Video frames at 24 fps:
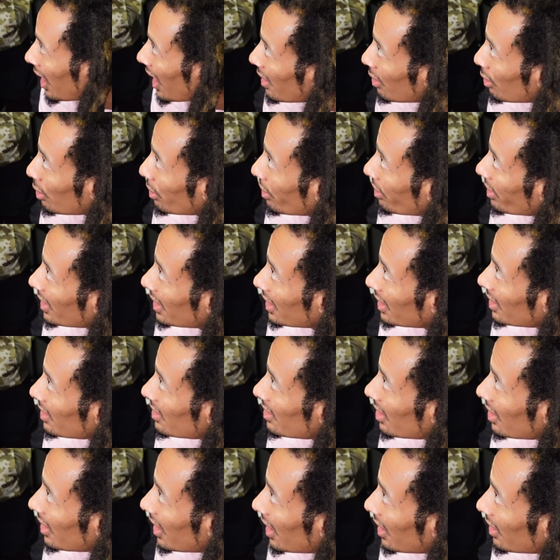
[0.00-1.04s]
I don't feed
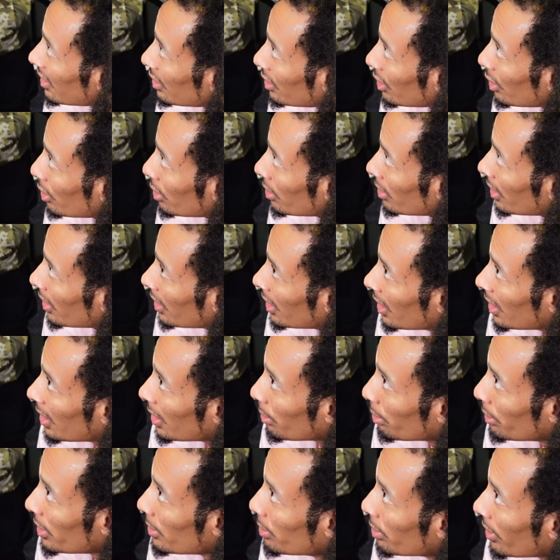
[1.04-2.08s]
into that. You know,
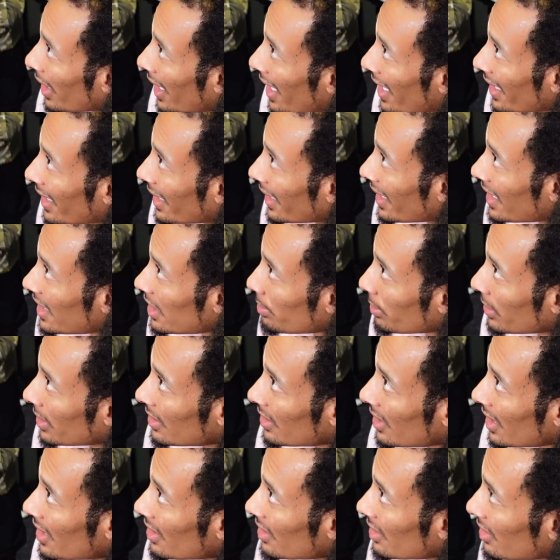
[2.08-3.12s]
people had their
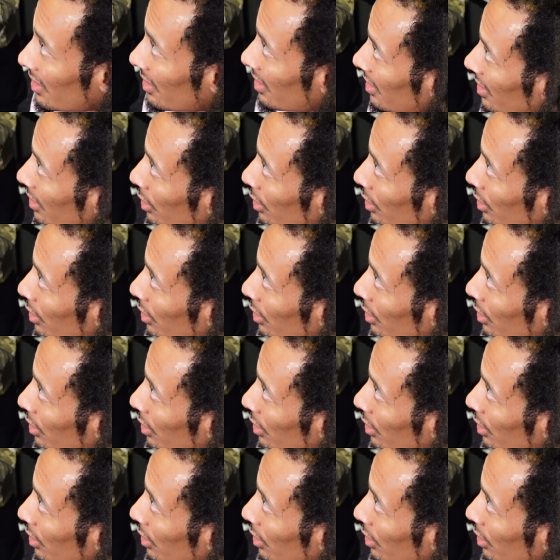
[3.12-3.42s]
expectations.